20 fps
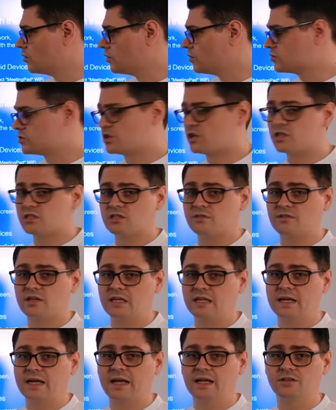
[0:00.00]
Alternatively,
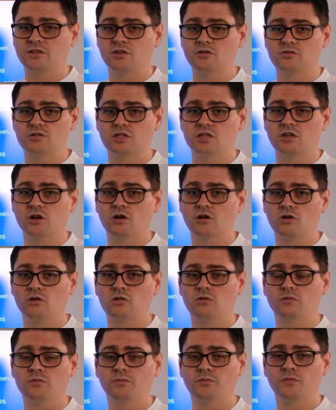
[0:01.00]
you can use the
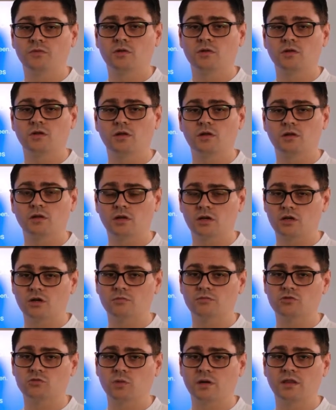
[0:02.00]
dongle that
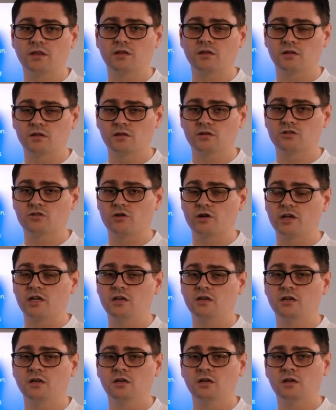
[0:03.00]
comes with the
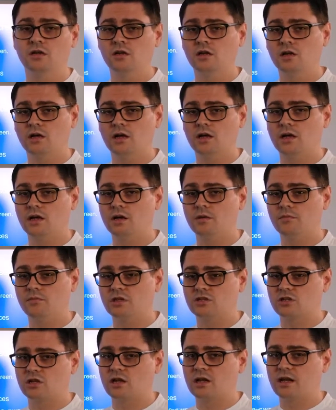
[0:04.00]
screen.
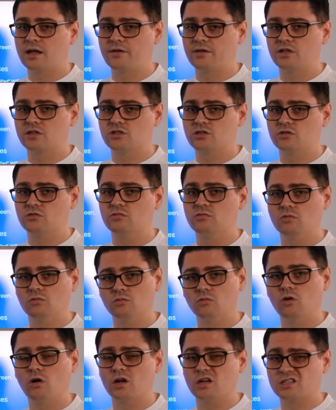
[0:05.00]
This will allow you to
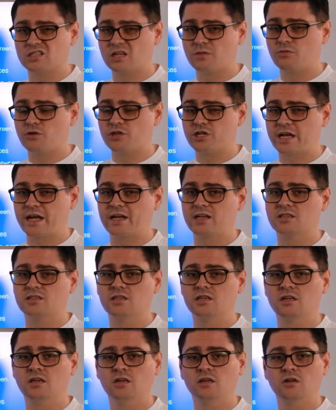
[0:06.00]
wirelessly
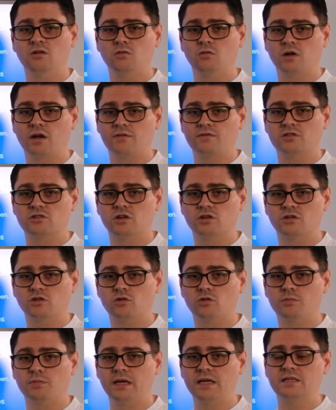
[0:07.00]
project whatever's on
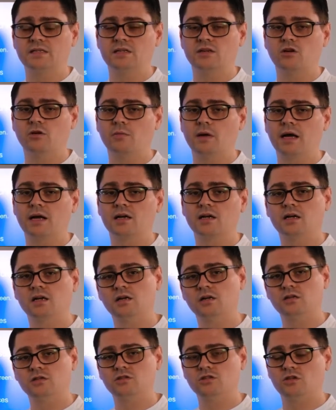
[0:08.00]
your PC or Mac
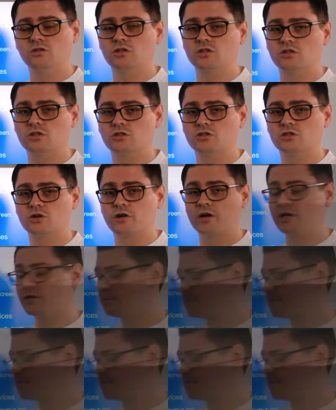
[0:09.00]
to the touchscreen.